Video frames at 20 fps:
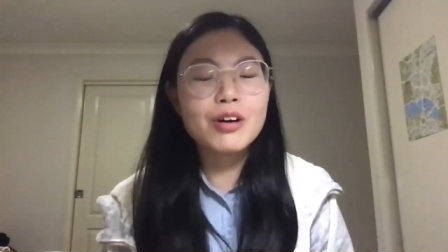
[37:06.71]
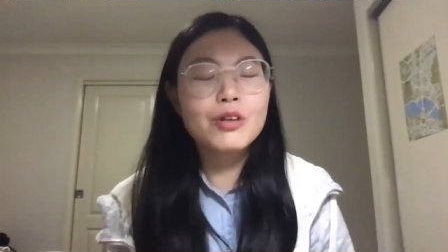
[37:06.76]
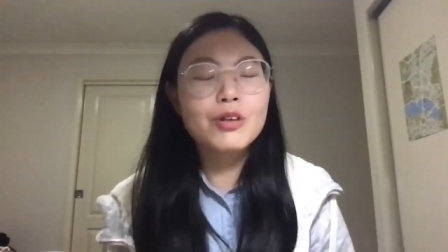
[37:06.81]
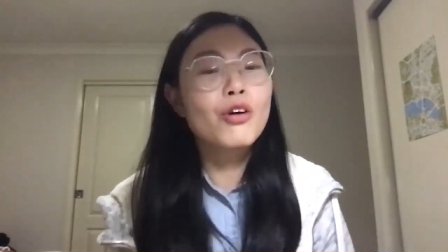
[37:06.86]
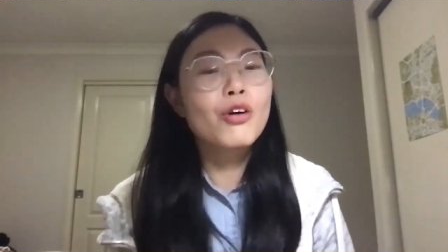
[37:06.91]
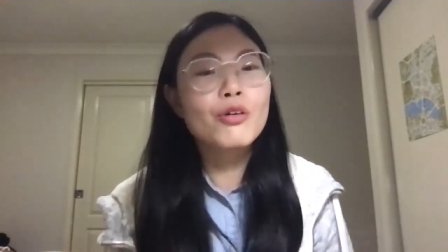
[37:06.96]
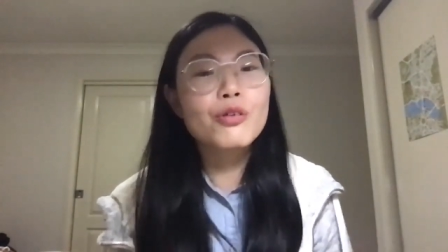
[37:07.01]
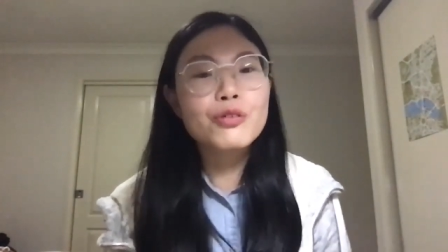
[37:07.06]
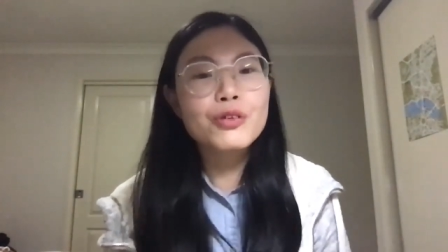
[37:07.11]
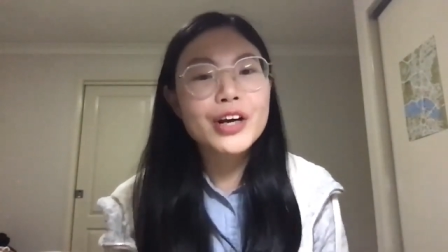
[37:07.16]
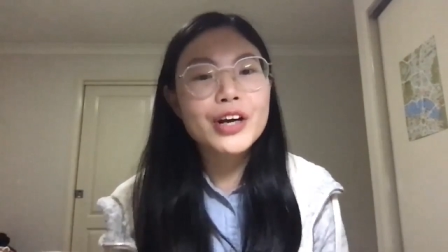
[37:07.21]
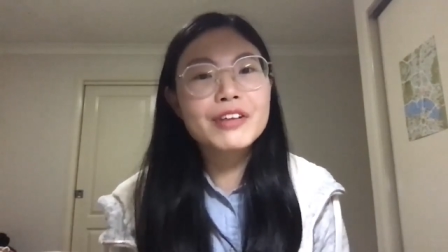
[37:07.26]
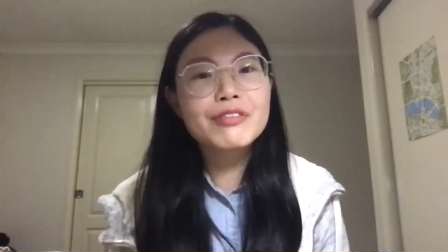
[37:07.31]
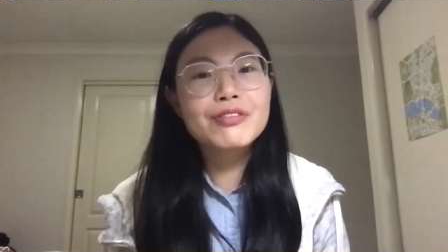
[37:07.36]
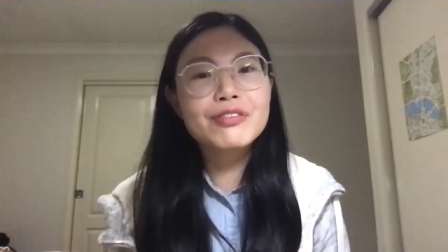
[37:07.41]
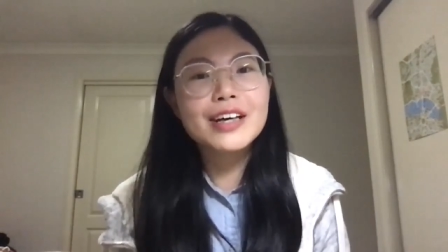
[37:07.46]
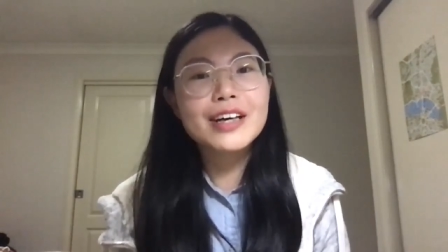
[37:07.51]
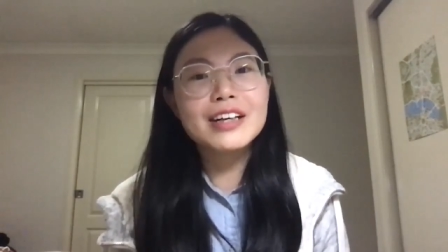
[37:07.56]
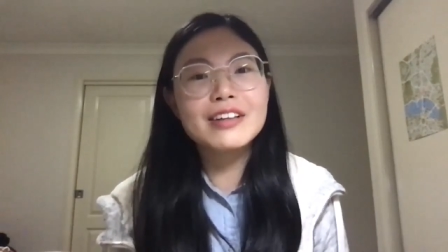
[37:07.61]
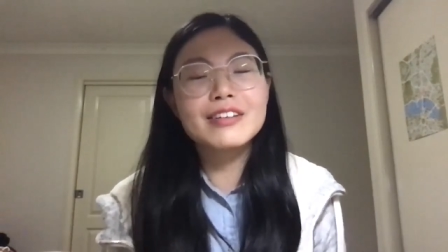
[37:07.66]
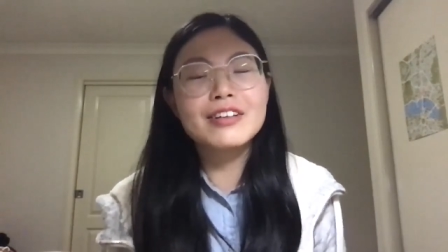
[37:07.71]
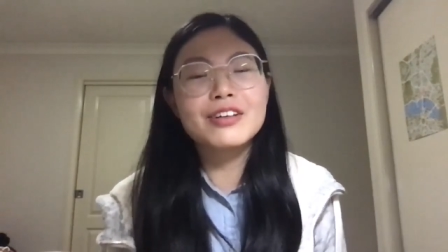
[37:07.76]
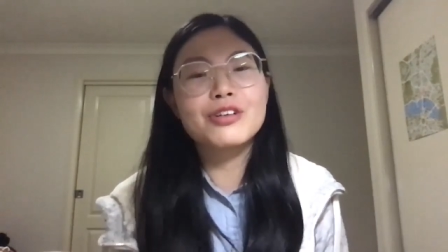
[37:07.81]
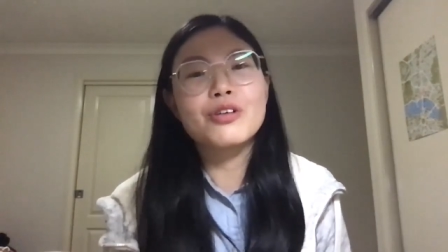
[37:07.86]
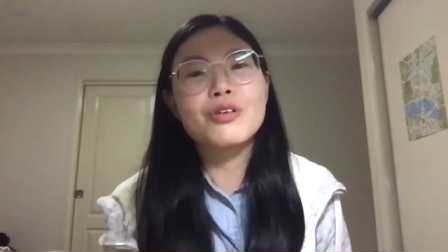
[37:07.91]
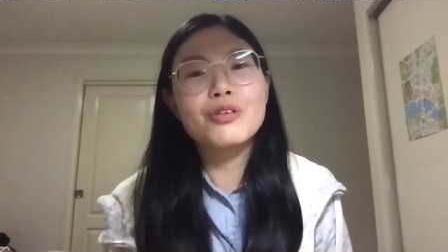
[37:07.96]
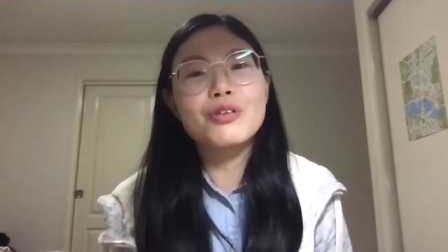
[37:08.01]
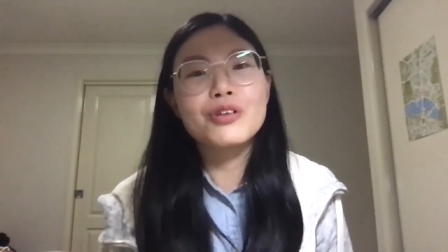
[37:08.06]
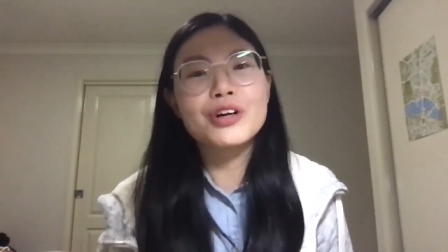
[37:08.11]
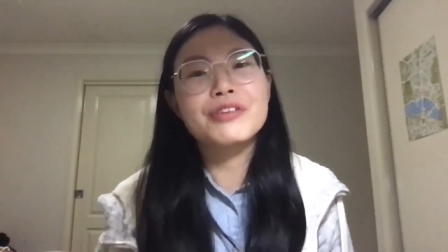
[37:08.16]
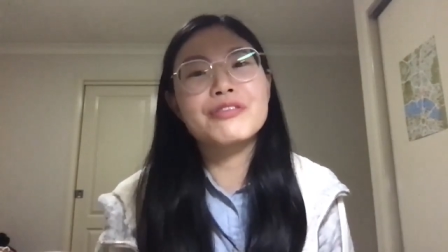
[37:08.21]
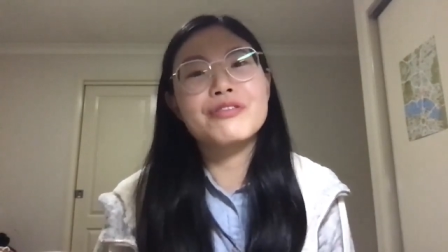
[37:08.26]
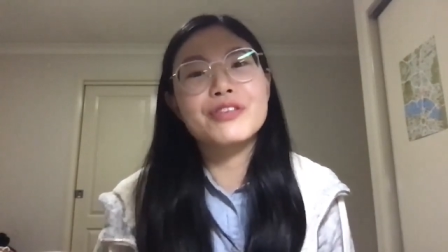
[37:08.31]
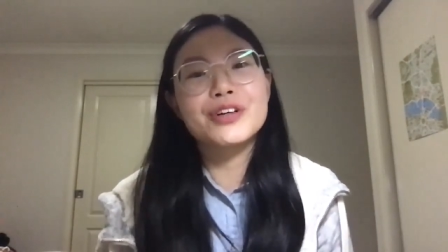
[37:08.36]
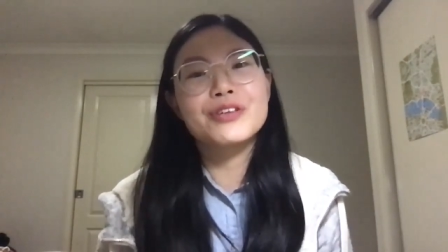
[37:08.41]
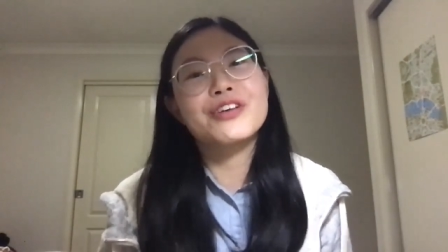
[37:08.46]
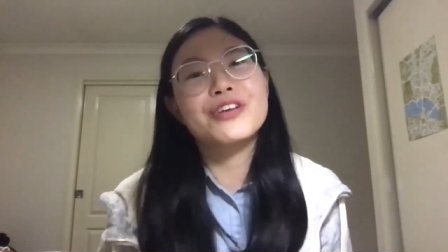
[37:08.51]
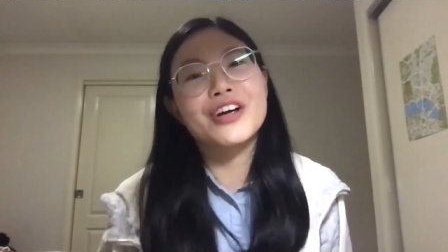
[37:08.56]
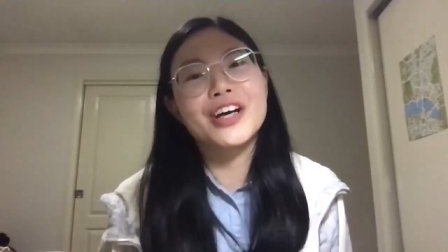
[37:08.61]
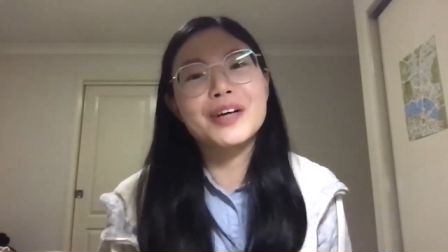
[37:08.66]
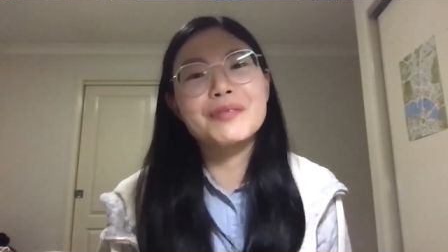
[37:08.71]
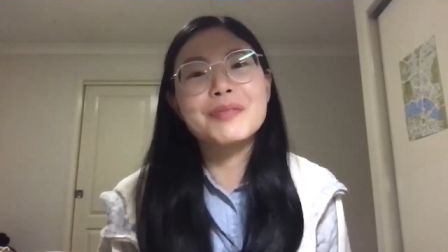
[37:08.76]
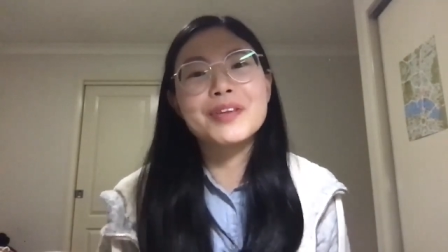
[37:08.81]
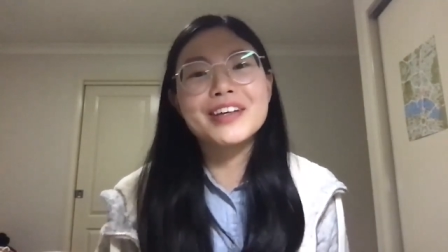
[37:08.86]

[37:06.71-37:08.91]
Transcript: coral reef. It's a coral reef field trip.